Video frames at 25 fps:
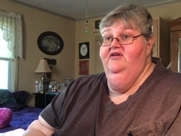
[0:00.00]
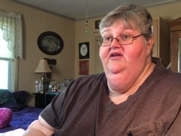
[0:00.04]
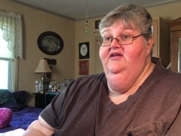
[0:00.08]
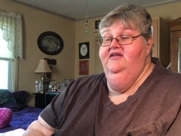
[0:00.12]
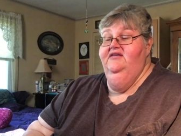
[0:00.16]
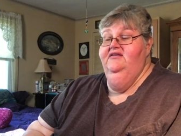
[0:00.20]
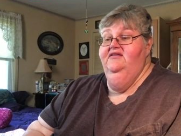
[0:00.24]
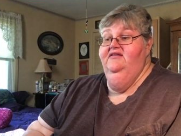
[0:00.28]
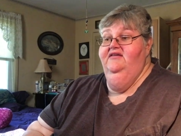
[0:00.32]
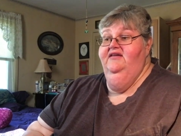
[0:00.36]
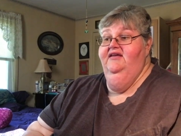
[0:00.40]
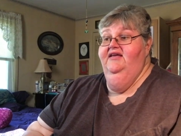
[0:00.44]
It
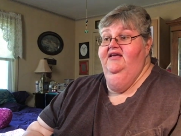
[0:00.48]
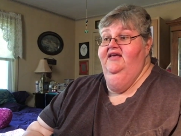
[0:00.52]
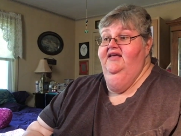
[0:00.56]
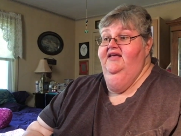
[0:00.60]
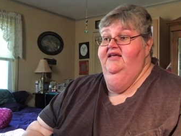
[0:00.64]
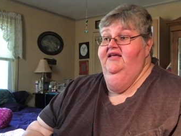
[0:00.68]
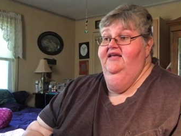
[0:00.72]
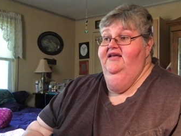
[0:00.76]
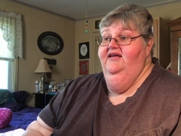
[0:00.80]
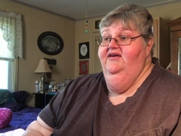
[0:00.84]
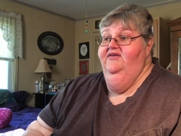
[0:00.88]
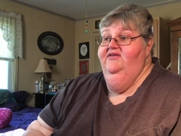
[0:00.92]

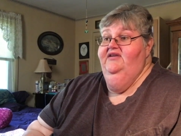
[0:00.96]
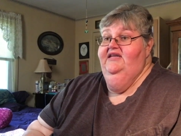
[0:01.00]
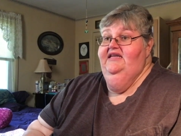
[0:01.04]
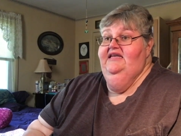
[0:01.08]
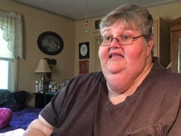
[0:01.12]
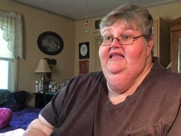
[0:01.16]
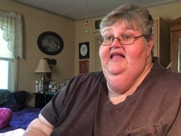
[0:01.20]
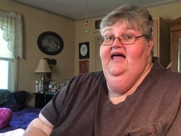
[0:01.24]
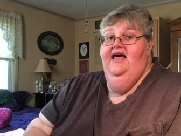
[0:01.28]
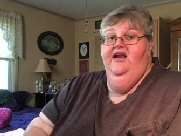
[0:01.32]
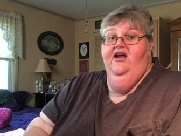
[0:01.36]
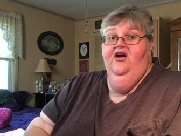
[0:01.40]

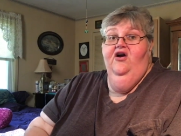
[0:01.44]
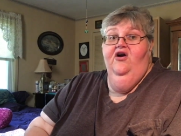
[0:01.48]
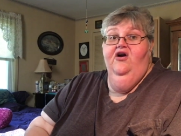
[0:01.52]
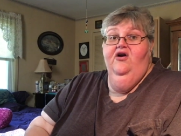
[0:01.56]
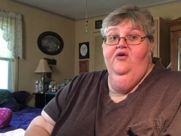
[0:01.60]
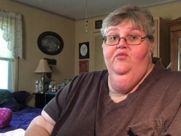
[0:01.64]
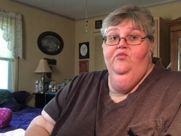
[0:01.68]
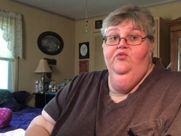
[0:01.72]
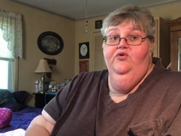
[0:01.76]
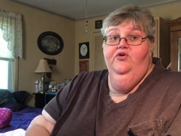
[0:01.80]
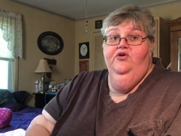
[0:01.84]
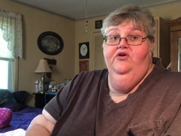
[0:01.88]
did a lot of
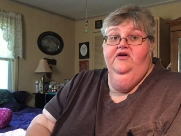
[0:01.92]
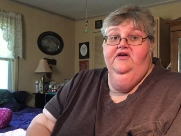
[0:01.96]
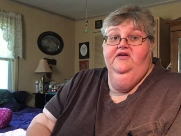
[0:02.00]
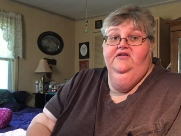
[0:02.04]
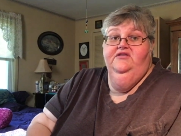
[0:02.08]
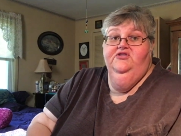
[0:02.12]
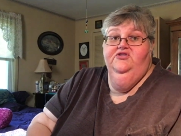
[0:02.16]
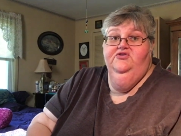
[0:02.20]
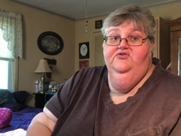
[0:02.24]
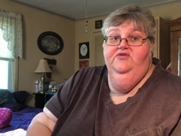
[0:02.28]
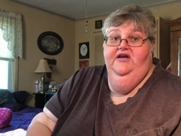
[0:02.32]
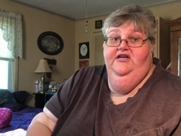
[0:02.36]
arm work
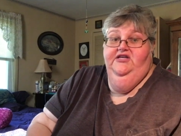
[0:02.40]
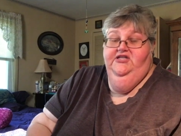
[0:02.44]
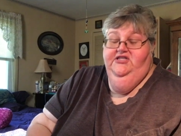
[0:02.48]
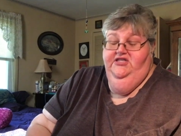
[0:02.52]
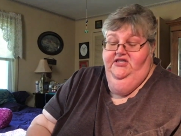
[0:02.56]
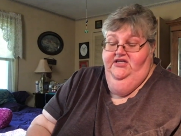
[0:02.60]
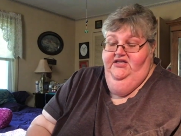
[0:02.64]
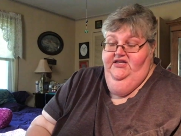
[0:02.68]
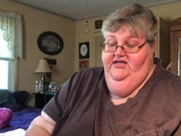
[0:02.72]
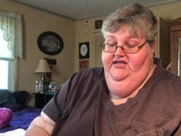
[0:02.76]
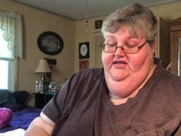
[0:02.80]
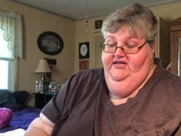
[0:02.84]
and
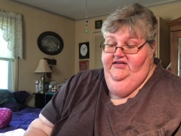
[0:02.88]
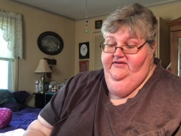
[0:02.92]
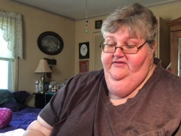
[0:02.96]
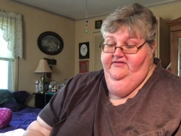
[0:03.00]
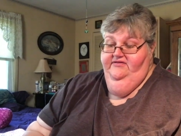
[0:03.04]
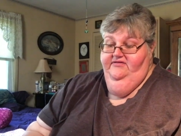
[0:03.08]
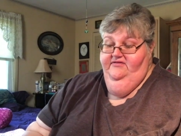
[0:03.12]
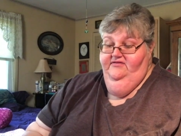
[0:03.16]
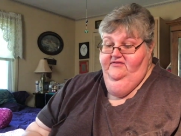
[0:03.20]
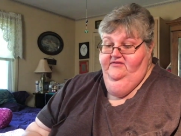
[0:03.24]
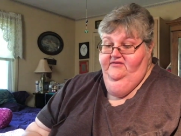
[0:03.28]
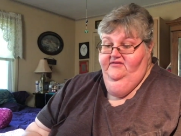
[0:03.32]
stretching and